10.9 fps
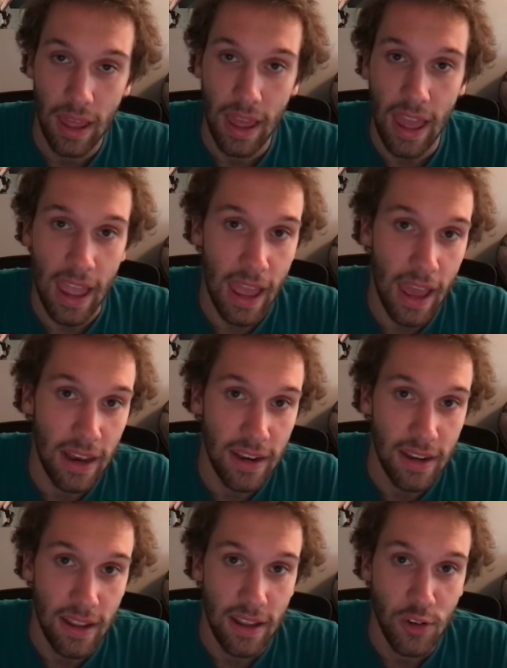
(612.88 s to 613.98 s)
and
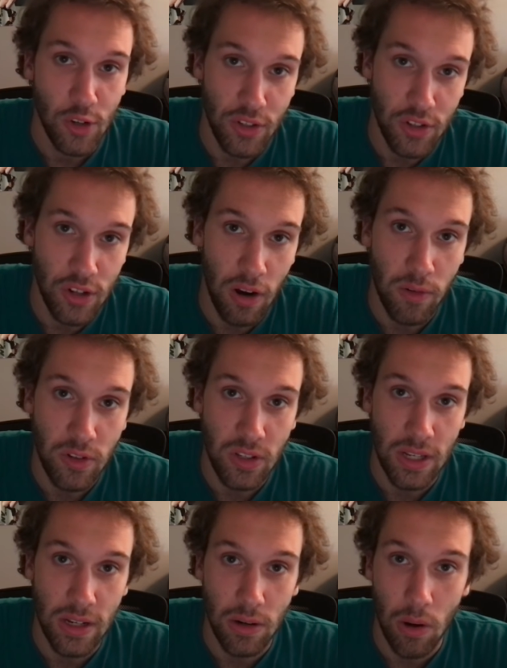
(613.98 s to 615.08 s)
Justin
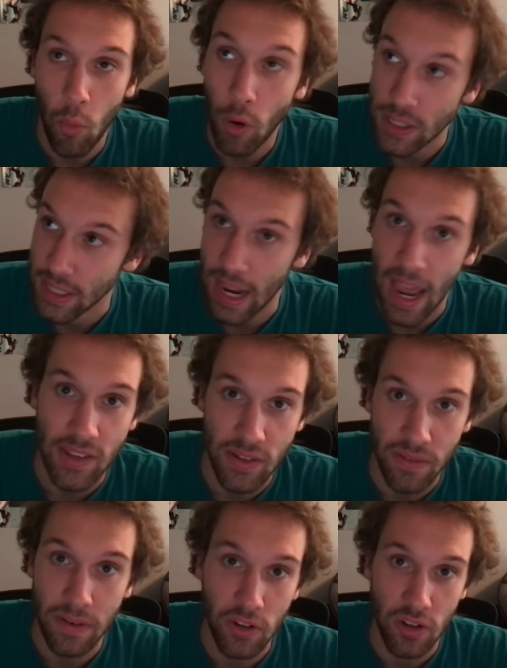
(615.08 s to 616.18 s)
Jefferson wasn't as
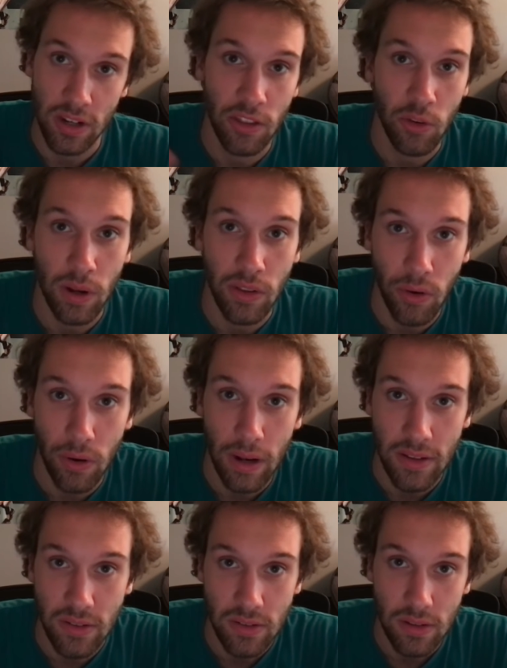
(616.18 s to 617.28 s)
efficient in the red zone
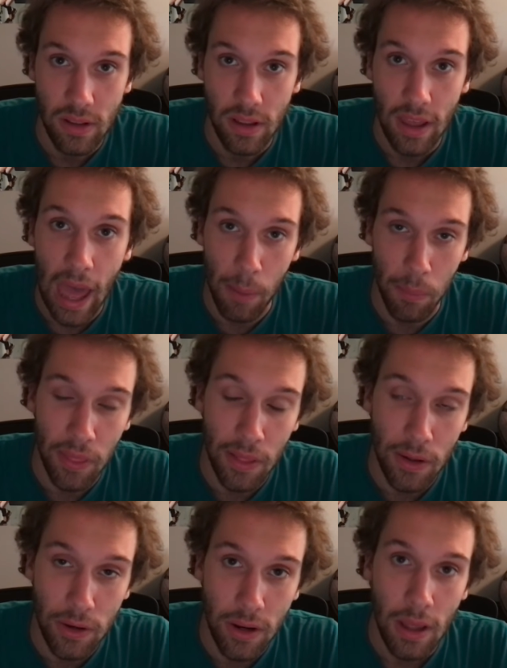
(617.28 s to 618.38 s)
as Adam
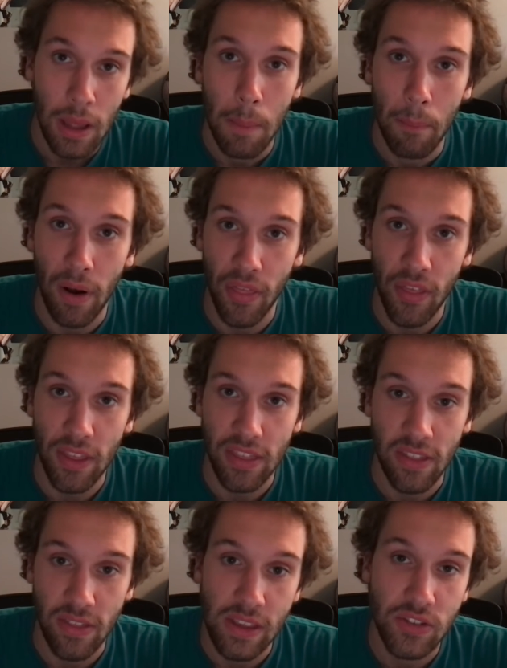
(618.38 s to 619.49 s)
Thielen. But I think
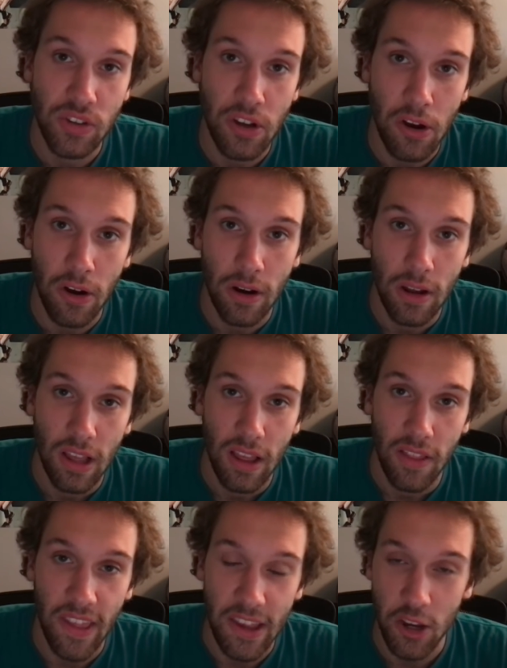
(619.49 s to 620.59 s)
that this year
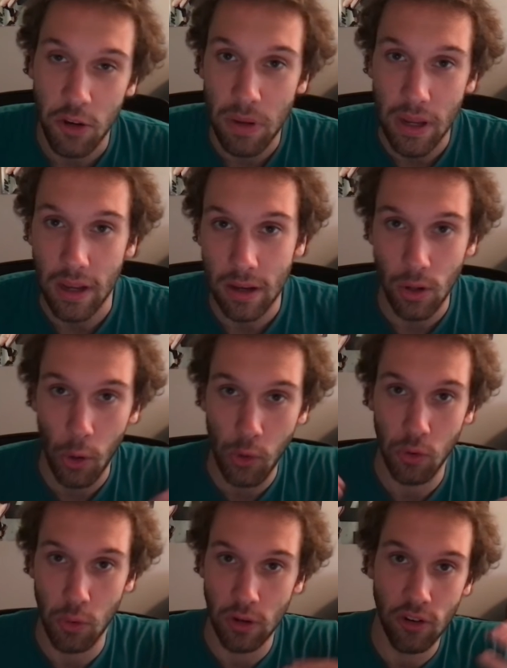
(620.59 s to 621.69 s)
they could be closer
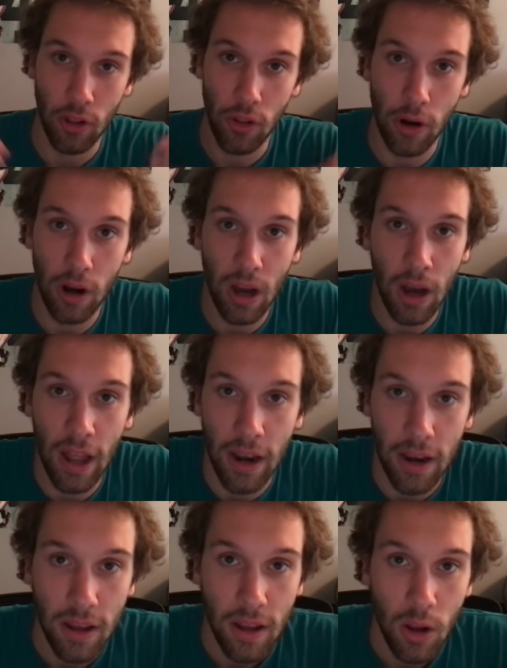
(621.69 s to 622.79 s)
to each other
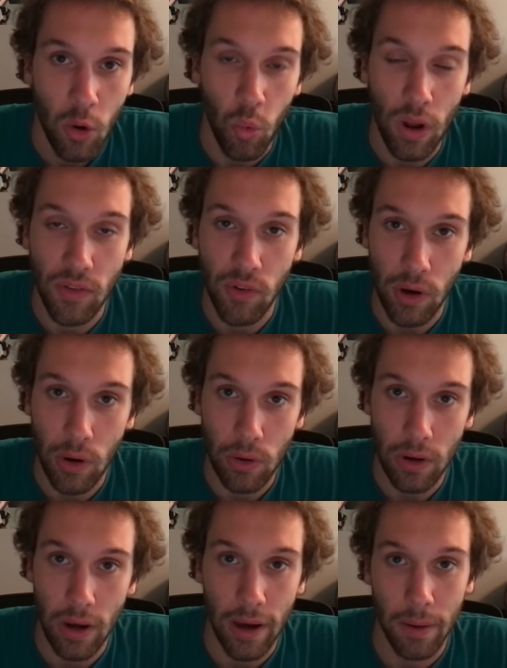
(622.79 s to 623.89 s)
on red
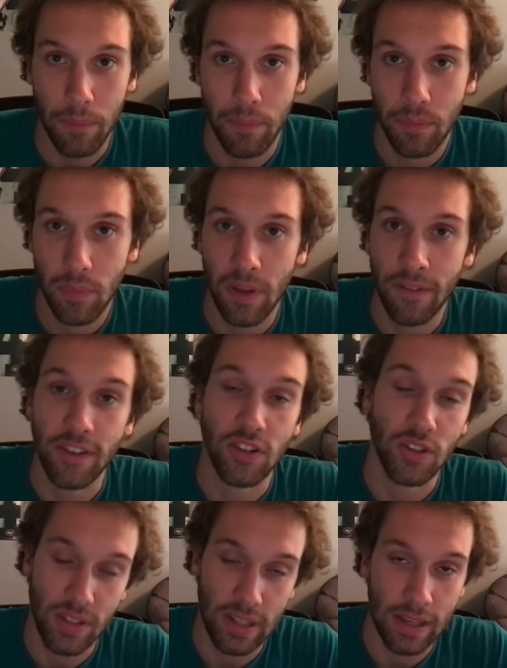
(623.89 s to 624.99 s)
zone
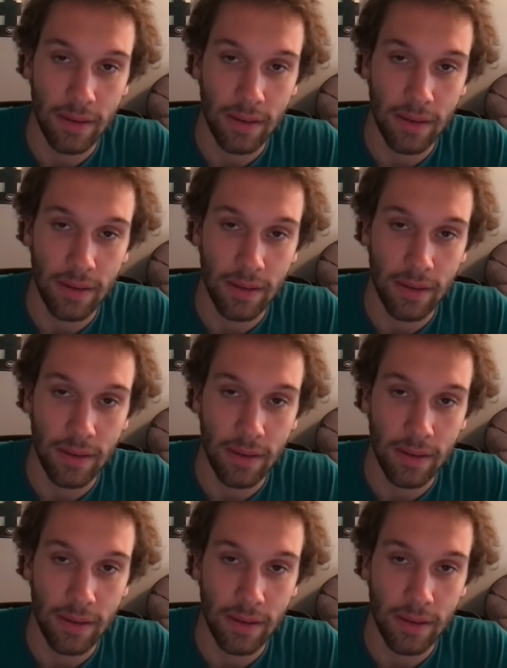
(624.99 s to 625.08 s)
efficiency.